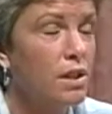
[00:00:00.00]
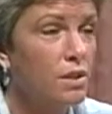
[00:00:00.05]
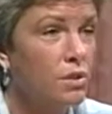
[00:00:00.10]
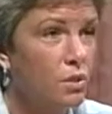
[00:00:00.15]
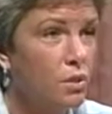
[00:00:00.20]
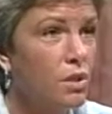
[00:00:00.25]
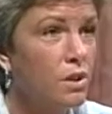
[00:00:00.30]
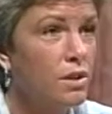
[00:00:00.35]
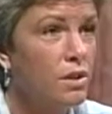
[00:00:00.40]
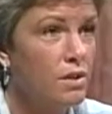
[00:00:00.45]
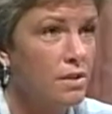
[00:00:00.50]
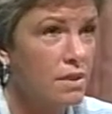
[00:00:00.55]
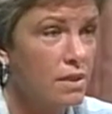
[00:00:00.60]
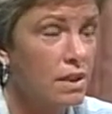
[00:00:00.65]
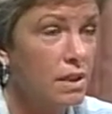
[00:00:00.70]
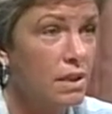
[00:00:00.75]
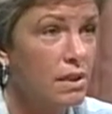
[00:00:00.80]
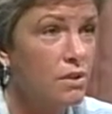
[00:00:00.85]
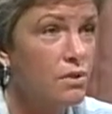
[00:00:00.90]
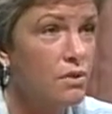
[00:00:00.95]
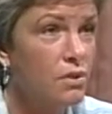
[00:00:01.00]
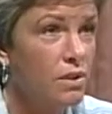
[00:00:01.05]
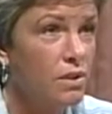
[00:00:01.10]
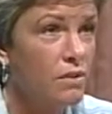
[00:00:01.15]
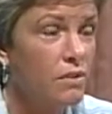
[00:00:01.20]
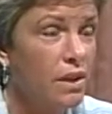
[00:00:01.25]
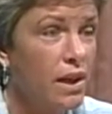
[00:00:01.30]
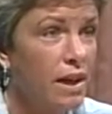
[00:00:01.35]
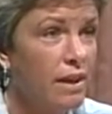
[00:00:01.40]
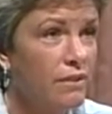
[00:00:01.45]
an ordinance like this or
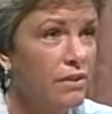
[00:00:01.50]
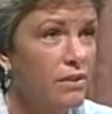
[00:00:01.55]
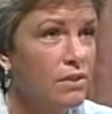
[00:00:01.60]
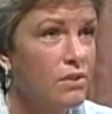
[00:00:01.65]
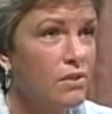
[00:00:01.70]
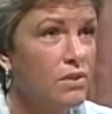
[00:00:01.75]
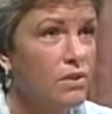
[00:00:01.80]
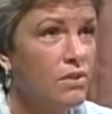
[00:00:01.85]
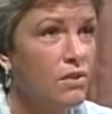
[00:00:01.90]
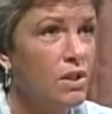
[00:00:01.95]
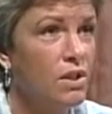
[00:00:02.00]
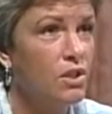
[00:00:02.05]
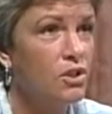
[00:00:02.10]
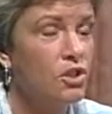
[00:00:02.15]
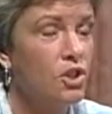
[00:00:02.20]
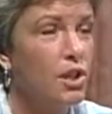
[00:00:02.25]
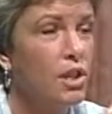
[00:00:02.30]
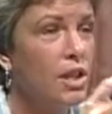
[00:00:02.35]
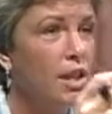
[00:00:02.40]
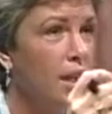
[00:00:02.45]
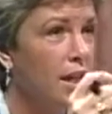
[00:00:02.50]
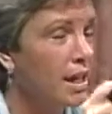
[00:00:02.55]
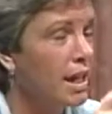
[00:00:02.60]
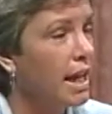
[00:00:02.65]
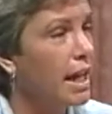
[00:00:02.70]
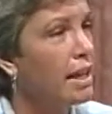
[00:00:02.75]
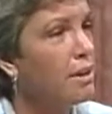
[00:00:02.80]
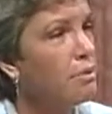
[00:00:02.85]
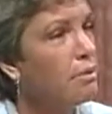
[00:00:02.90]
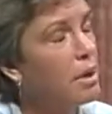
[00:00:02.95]
even having this discussion.
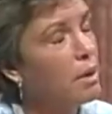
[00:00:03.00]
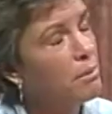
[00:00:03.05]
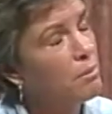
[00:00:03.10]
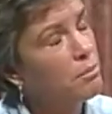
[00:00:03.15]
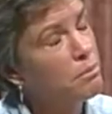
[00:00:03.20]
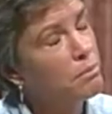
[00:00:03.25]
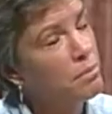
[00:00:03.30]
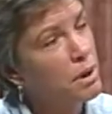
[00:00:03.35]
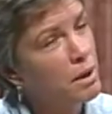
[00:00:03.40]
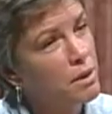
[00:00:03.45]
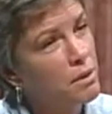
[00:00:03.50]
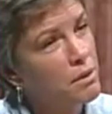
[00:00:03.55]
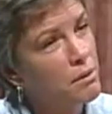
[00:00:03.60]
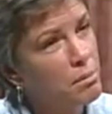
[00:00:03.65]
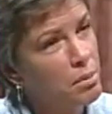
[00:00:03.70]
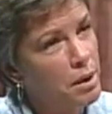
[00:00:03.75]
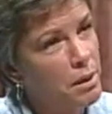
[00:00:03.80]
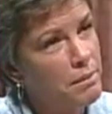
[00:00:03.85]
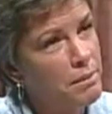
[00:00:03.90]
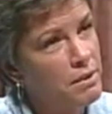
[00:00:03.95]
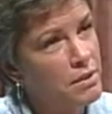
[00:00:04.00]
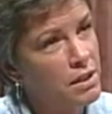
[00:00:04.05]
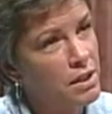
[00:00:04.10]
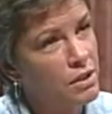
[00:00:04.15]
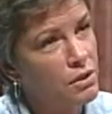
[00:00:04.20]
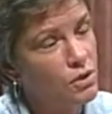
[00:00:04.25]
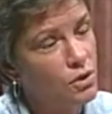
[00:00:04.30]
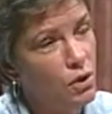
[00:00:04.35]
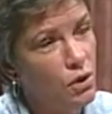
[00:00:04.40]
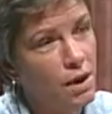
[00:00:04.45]
And part of the premise that
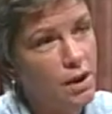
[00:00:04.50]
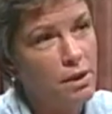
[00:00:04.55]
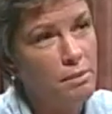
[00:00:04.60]
you talk